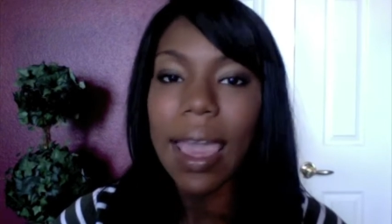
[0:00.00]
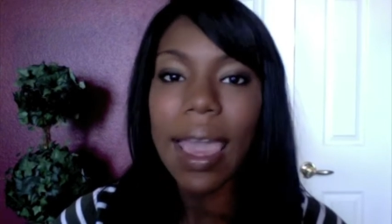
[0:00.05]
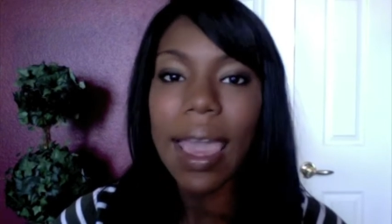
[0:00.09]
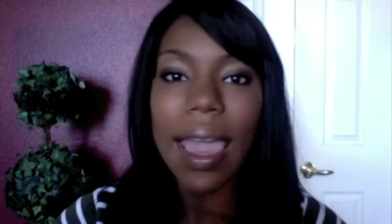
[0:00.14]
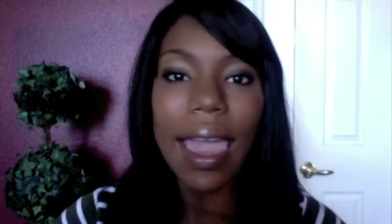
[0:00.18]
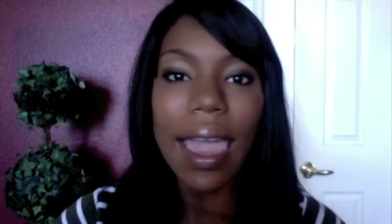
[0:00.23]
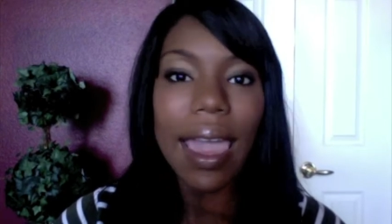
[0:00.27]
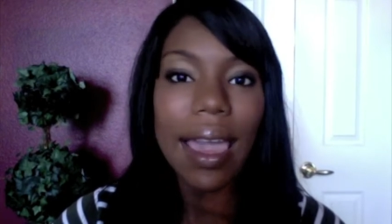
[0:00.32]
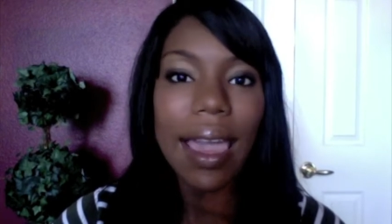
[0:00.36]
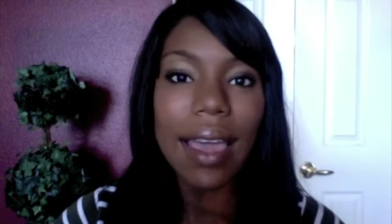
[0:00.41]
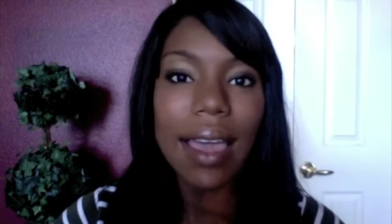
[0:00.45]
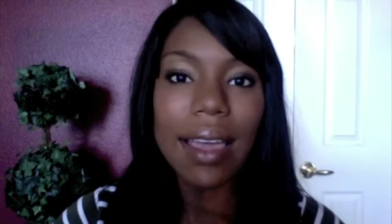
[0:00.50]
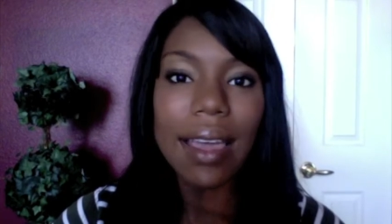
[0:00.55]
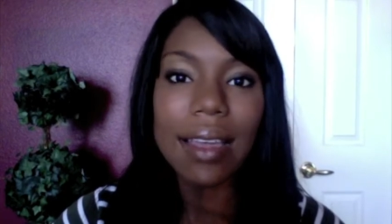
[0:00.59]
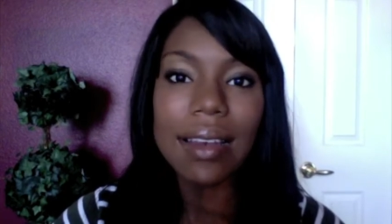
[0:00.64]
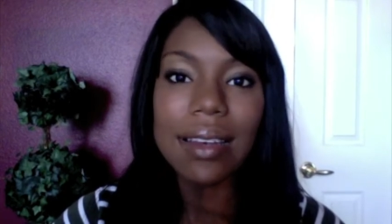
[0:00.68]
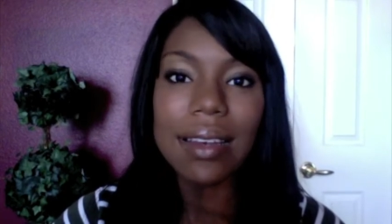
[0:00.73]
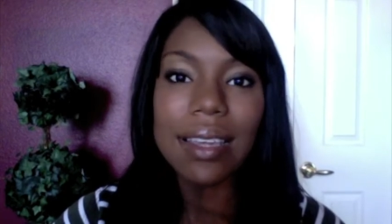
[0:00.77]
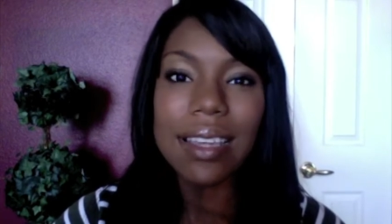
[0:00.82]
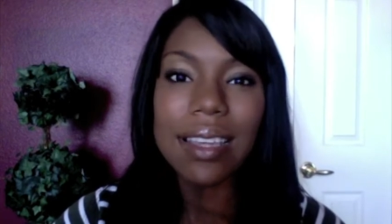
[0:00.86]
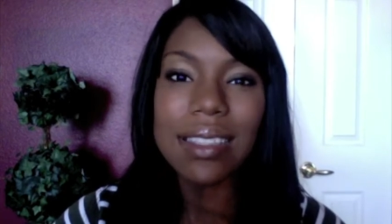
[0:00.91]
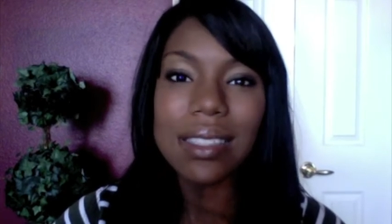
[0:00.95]
and
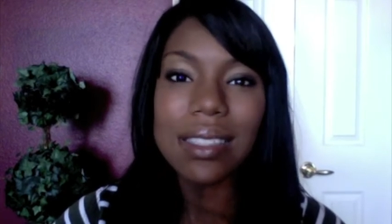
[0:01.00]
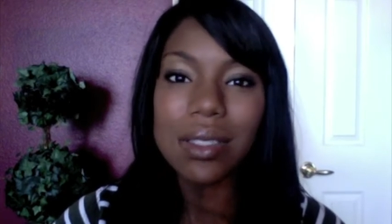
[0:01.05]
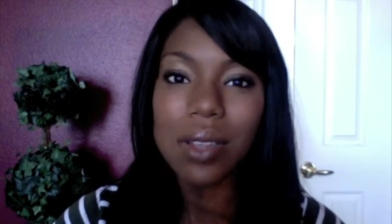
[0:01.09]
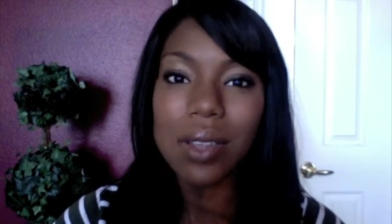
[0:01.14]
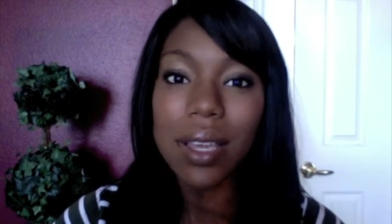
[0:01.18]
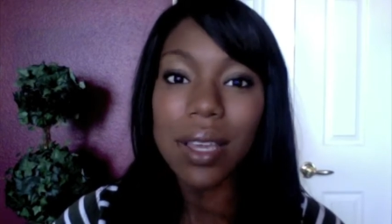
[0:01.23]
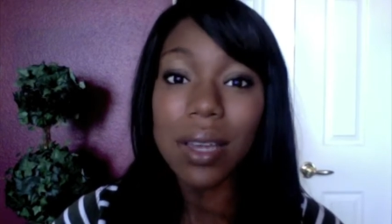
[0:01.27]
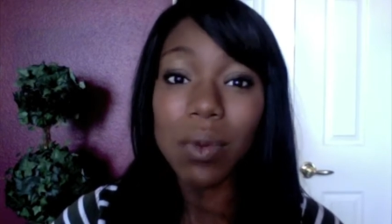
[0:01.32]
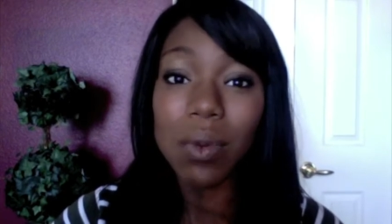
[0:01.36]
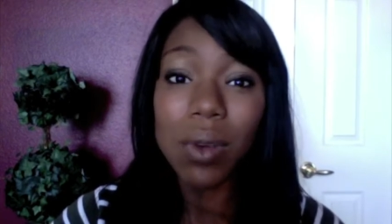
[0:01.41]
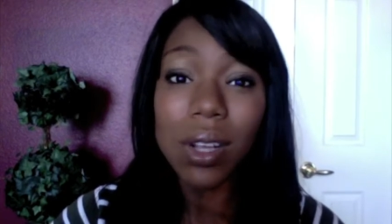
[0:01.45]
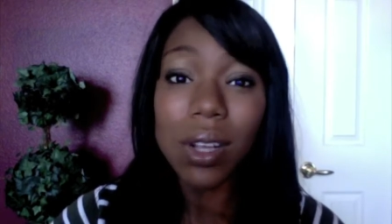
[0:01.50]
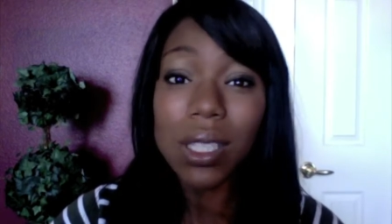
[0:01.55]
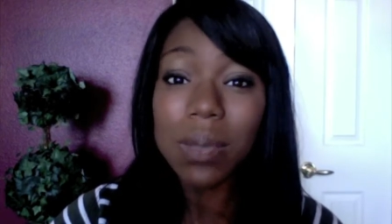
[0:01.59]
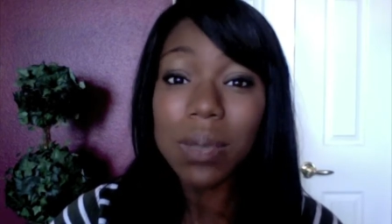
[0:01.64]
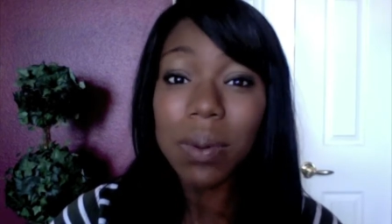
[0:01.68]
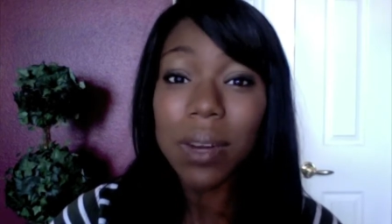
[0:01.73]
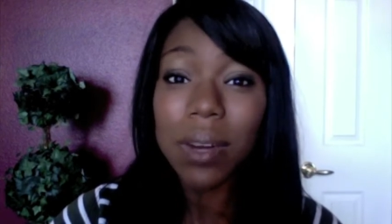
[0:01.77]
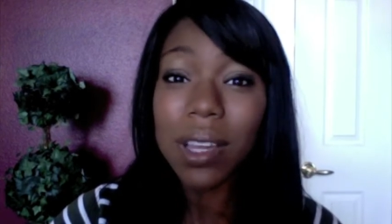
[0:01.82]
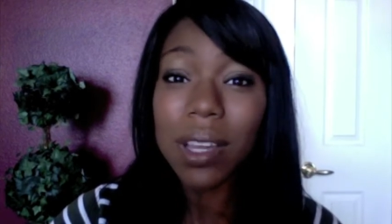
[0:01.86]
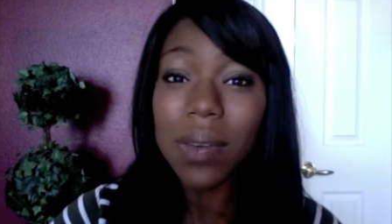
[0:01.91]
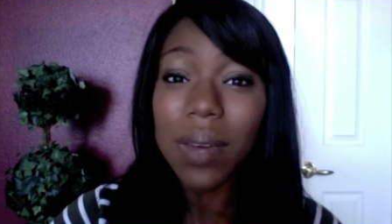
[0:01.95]
it's it works
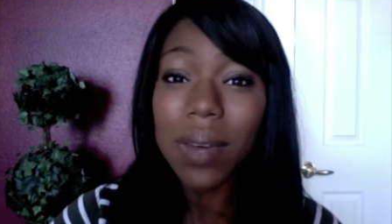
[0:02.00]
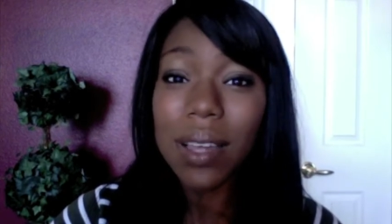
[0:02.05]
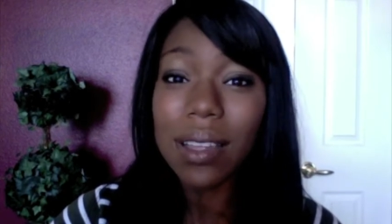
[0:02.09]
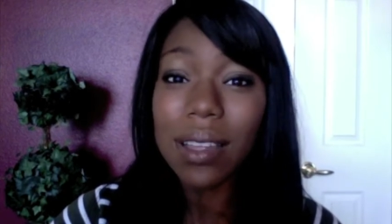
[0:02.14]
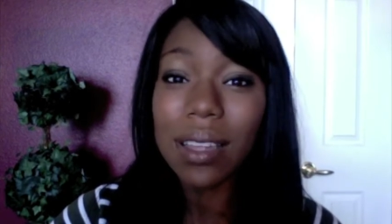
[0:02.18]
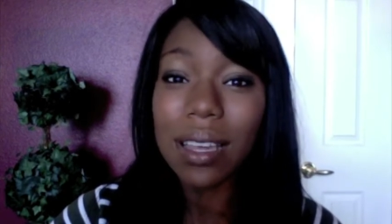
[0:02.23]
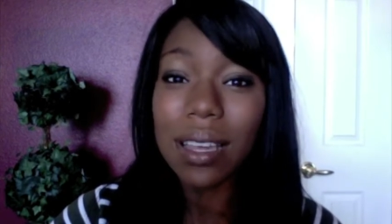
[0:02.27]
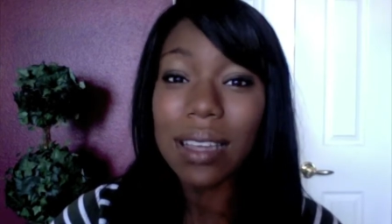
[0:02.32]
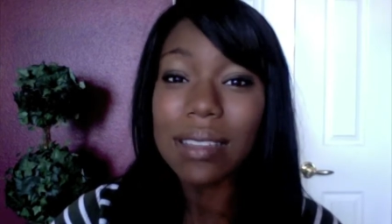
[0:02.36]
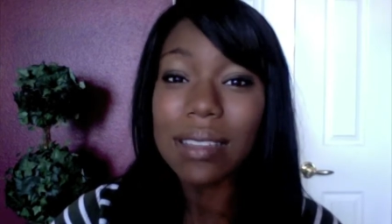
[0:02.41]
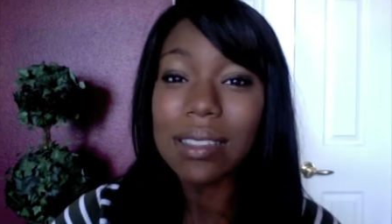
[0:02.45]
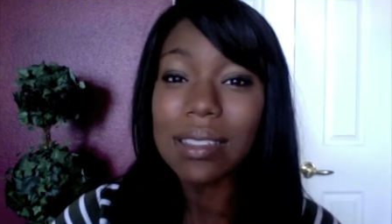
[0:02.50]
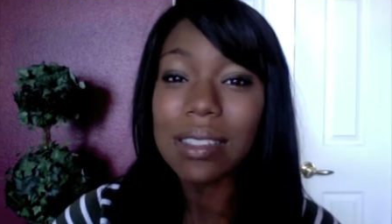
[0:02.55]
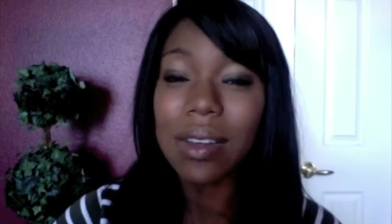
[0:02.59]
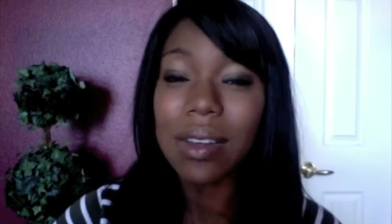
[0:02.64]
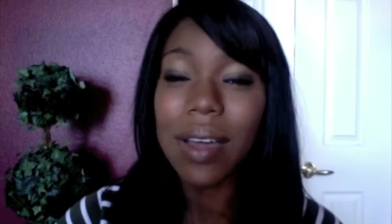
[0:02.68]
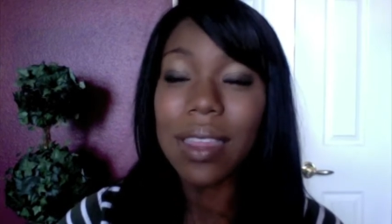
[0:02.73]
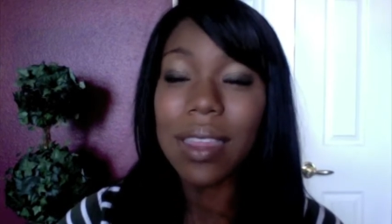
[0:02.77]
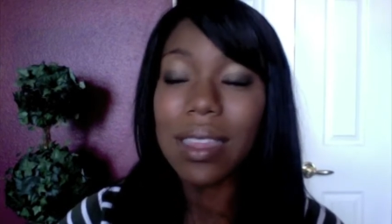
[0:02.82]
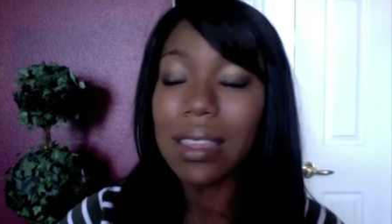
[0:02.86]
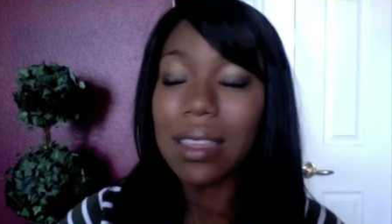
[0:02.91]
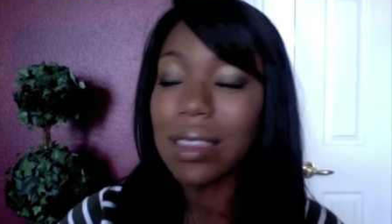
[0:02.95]
pretty quickly. So I
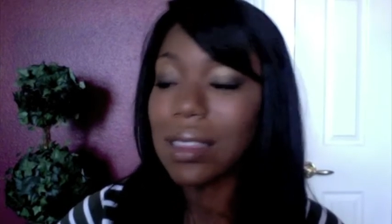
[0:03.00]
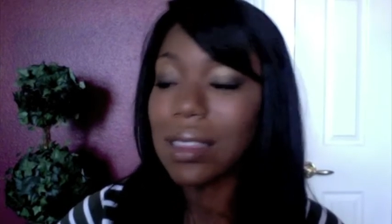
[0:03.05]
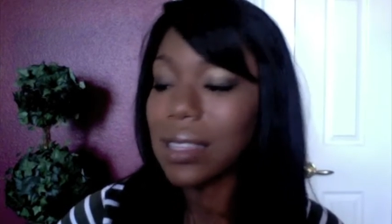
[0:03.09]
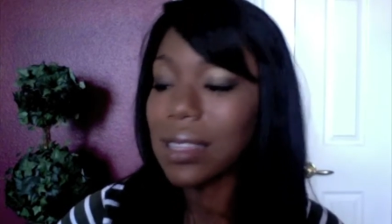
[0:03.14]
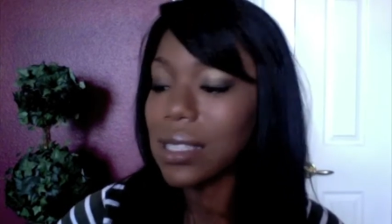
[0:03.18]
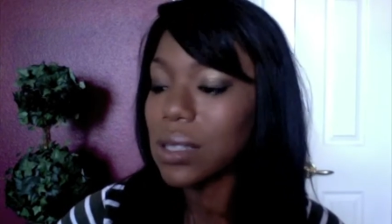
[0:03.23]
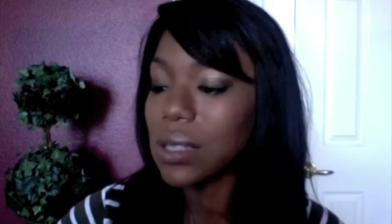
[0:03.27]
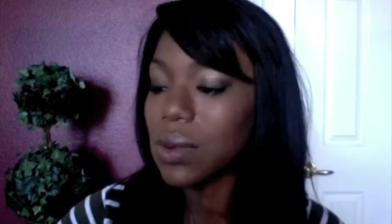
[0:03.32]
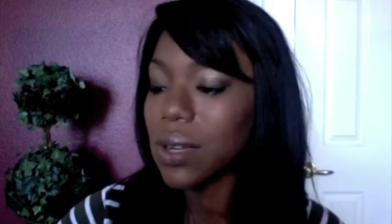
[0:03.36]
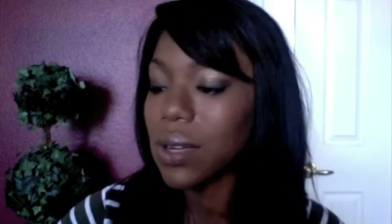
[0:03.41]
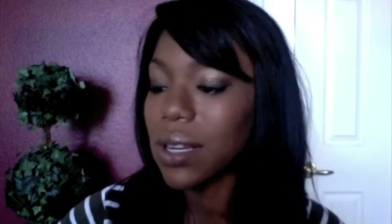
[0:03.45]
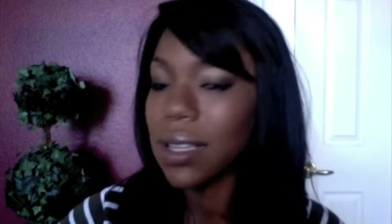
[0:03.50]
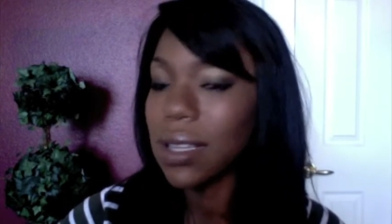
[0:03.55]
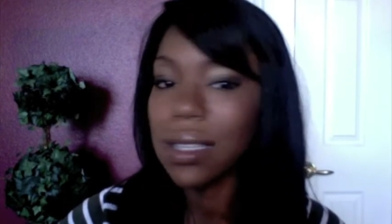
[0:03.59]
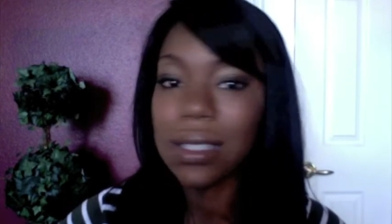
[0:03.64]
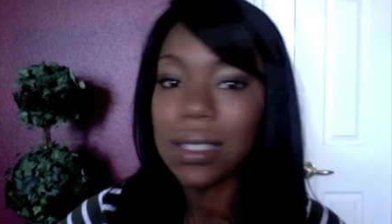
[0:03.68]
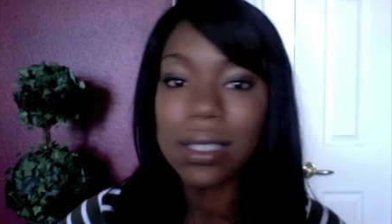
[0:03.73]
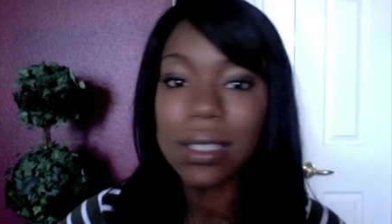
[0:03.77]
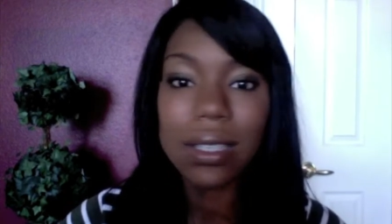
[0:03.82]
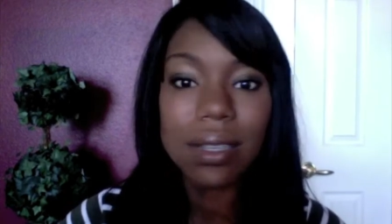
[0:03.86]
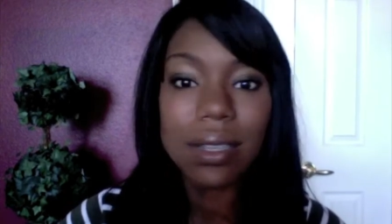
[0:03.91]
think that this one is